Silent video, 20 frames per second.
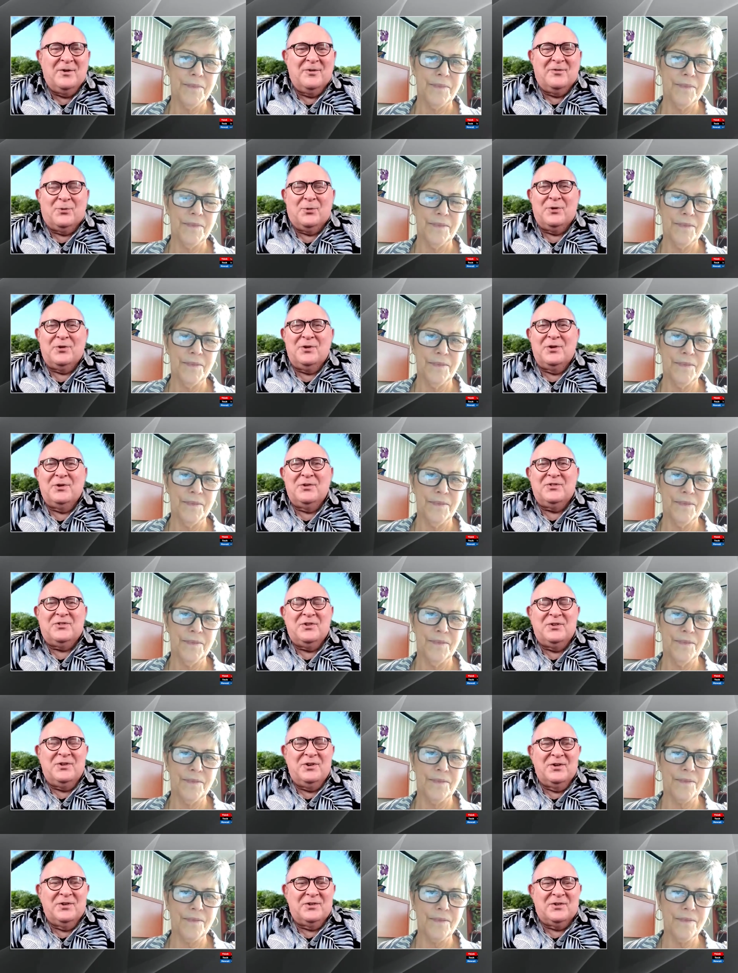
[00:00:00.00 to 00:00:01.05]
Speaker 1: for years
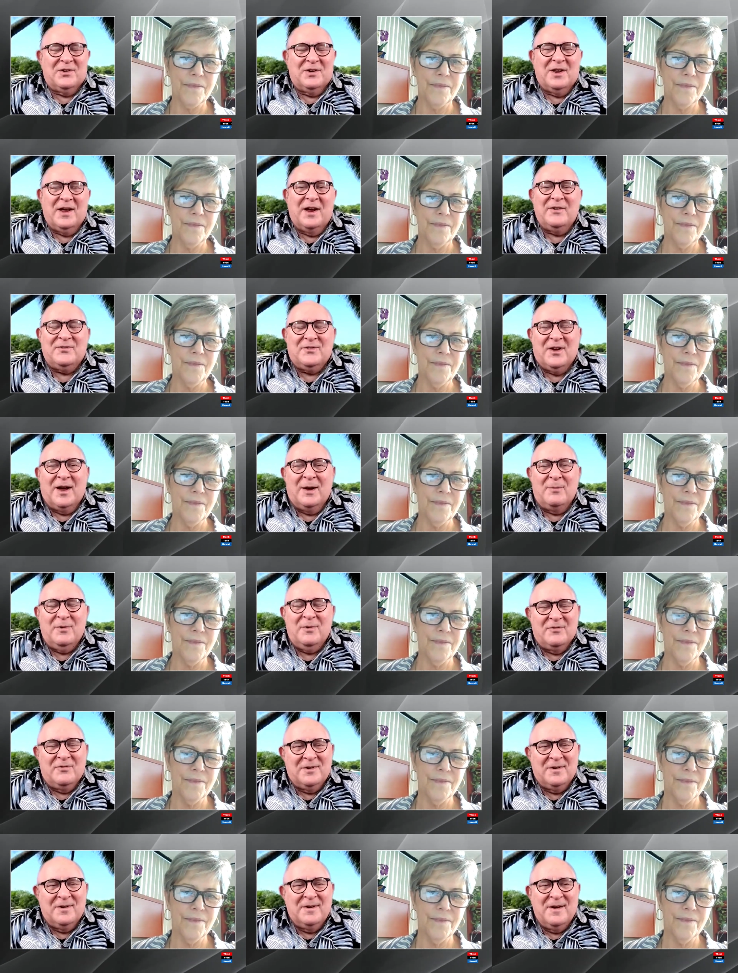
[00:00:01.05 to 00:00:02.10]
and years, a lifetime
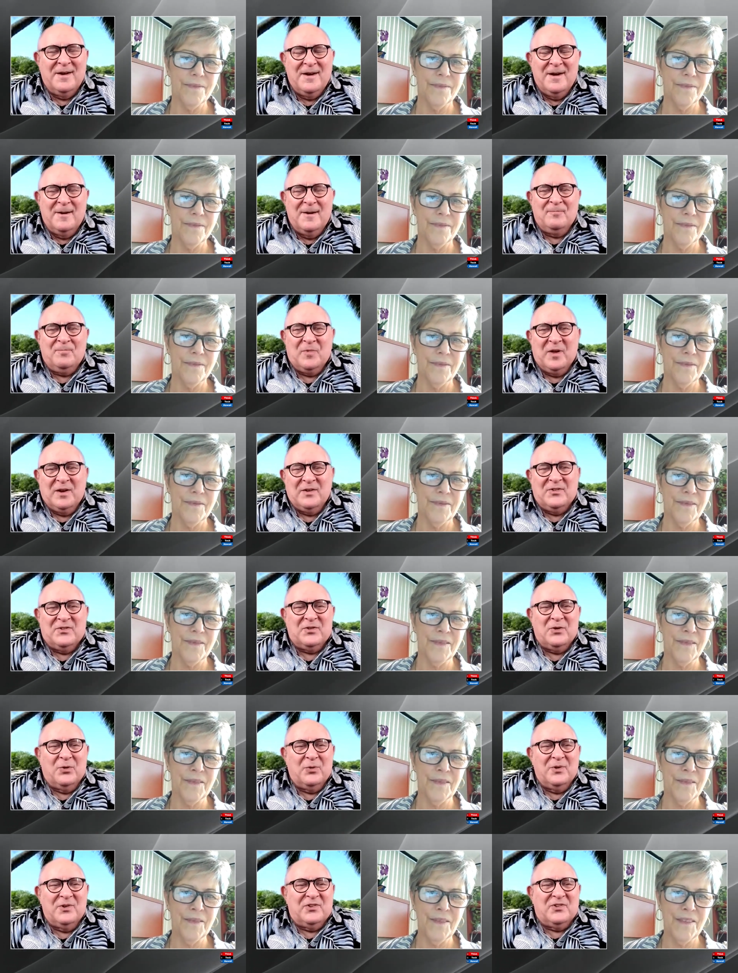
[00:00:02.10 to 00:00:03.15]
even. And
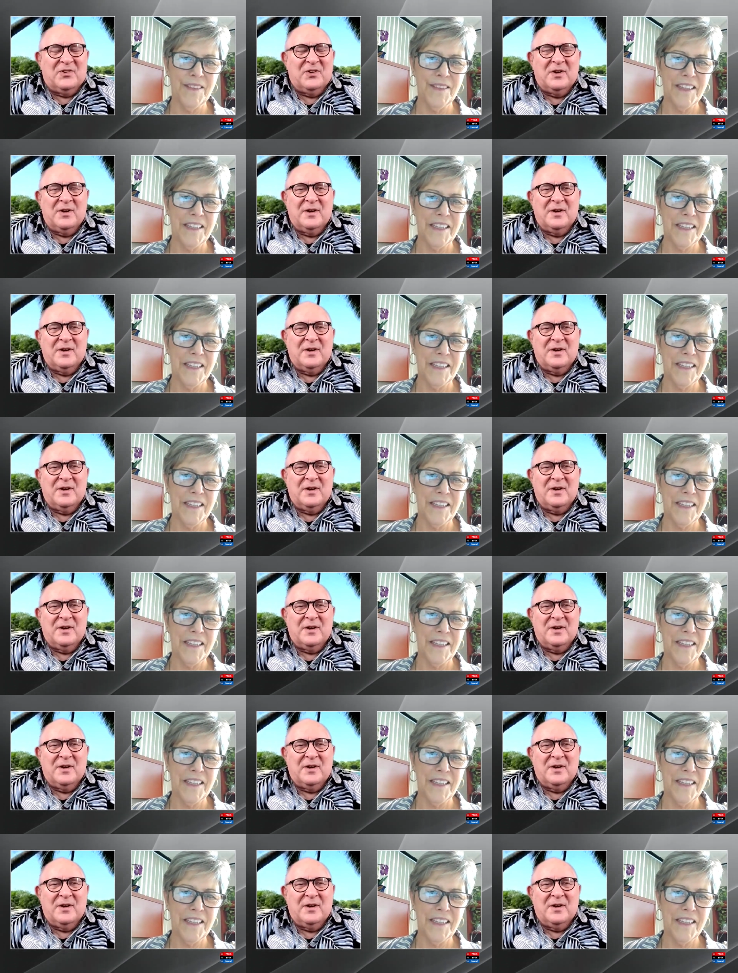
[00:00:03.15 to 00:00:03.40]
so mm-hmm. it's